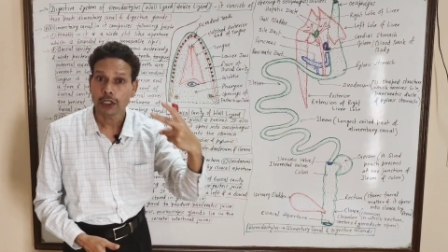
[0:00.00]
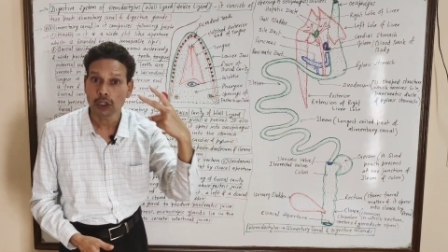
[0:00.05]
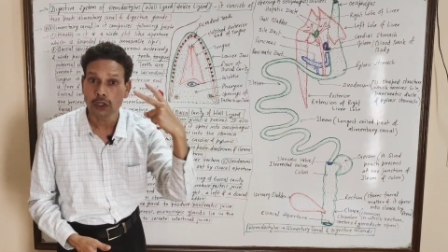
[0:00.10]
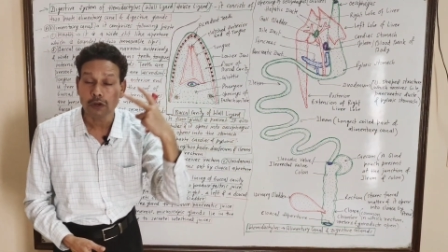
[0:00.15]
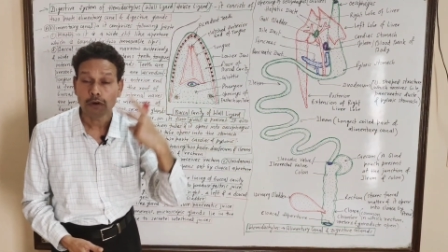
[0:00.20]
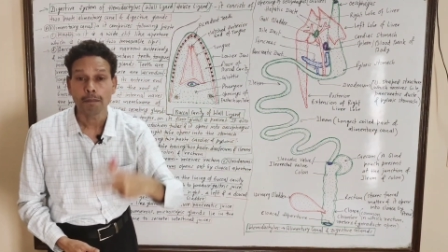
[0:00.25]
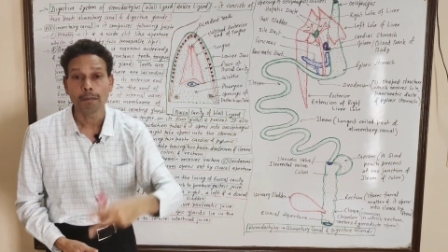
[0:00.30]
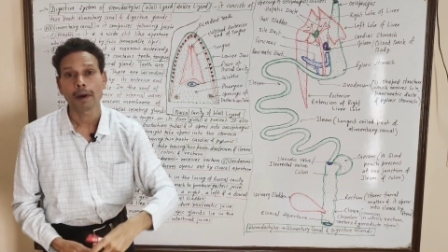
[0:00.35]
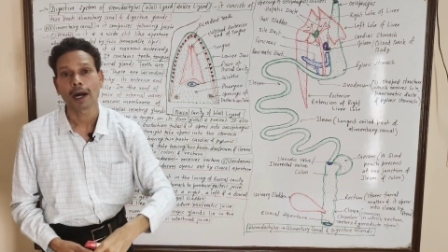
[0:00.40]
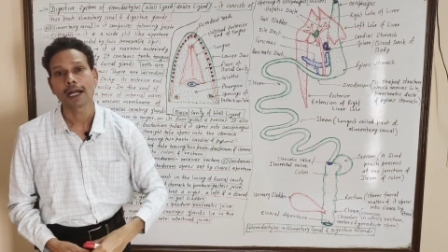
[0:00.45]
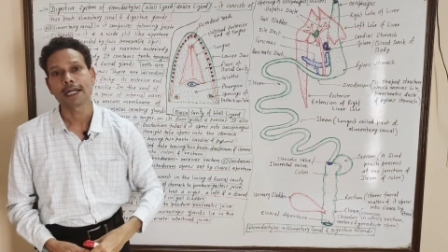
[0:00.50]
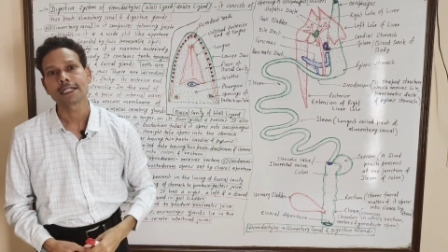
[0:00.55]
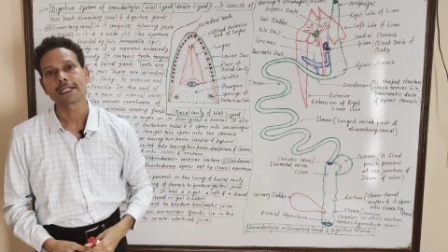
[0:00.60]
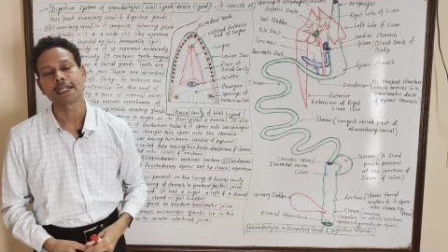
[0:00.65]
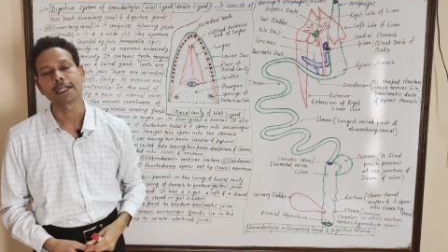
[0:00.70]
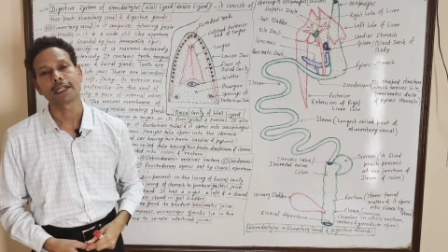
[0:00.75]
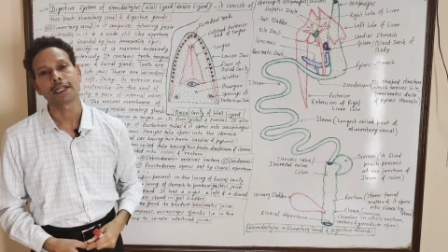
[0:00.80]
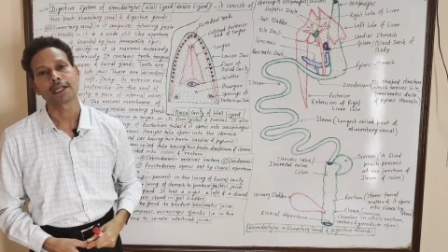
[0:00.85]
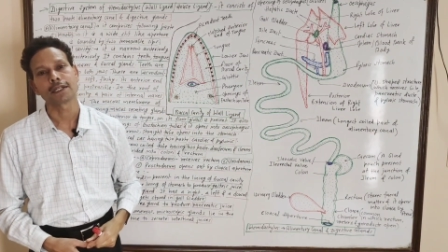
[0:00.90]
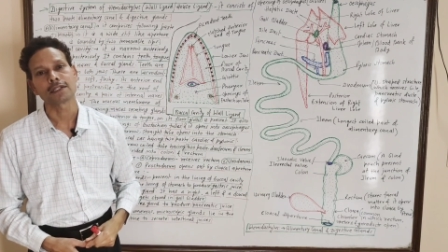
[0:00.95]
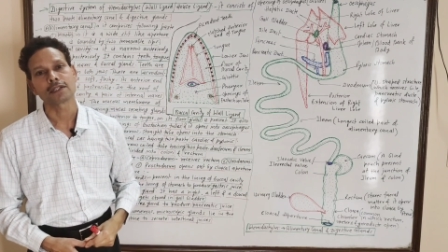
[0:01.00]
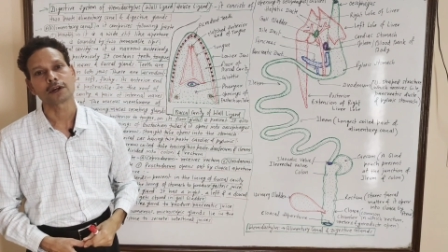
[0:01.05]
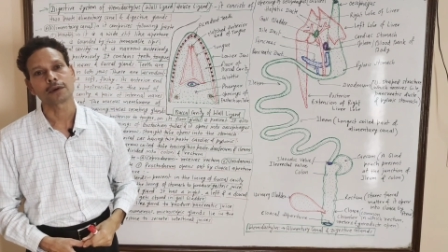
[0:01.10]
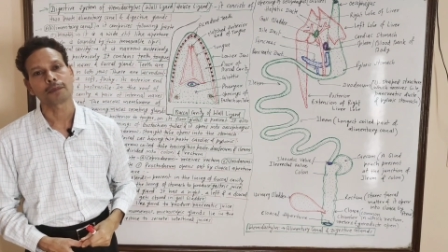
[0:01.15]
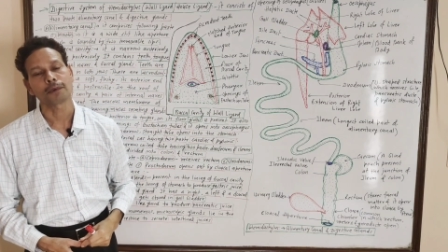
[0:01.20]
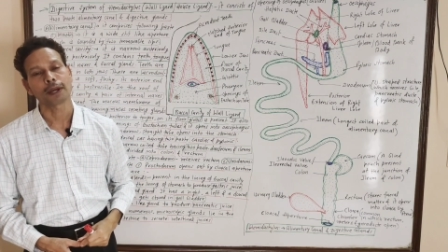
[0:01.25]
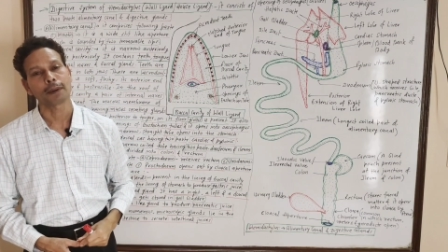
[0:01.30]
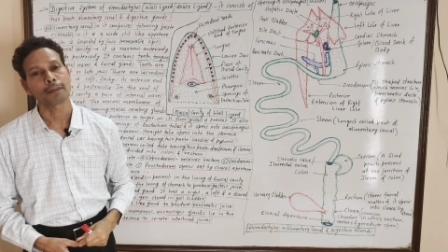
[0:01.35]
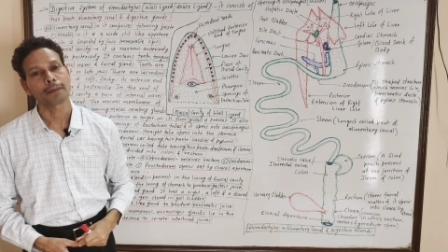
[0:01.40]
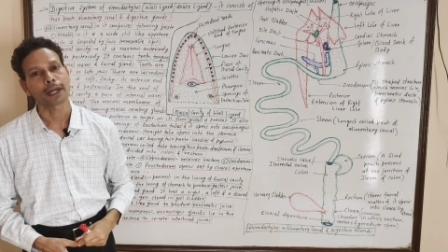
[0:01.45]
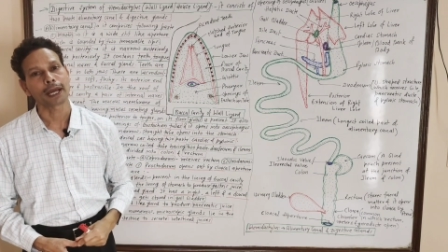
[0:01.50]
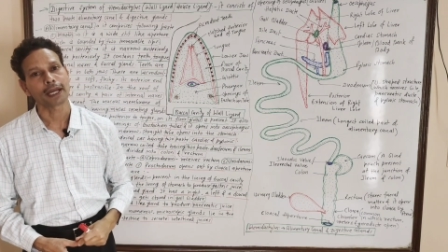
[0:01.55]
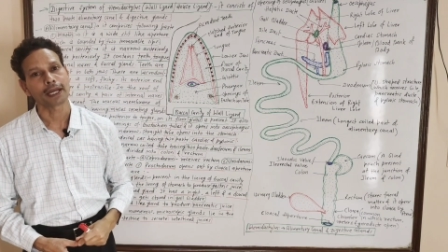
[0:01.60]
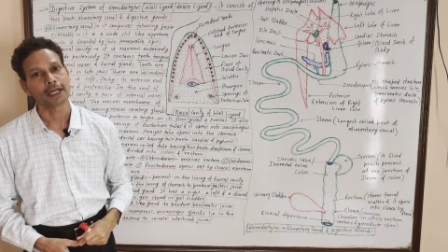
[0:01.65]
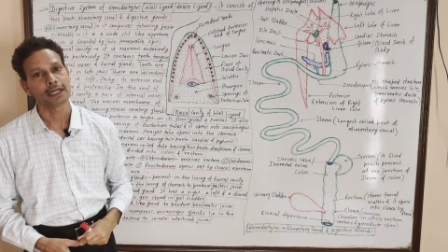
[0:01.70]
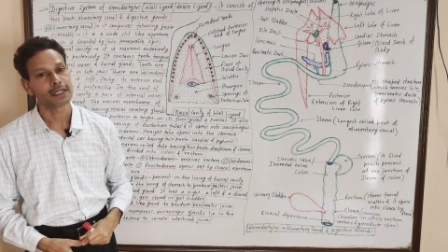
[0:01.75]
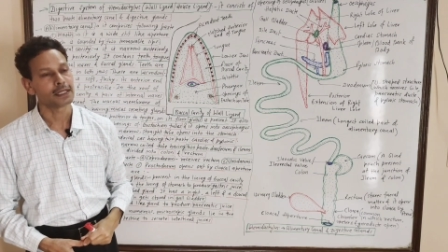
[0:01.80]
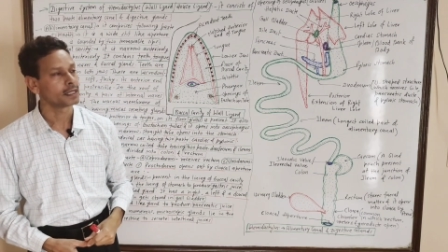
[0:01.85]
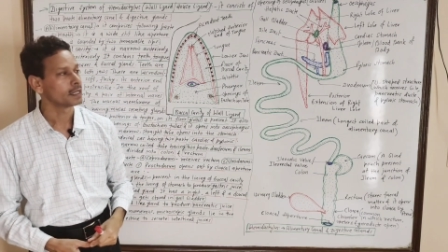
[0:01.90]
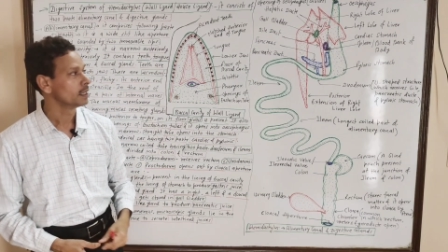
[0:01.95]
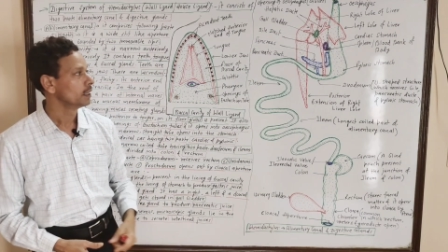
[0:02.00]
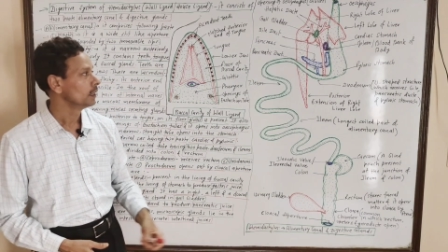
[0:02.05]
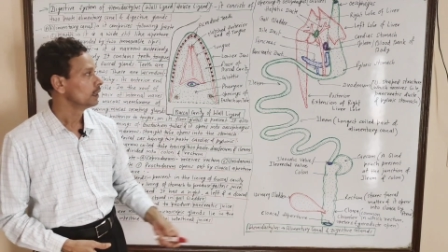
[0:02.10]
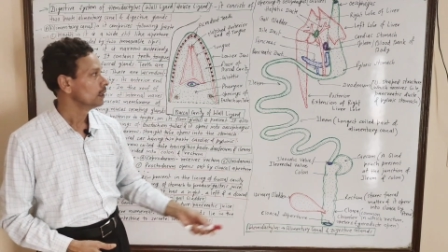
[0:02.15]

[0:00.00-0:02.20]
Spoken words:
two parts in case of reptiles.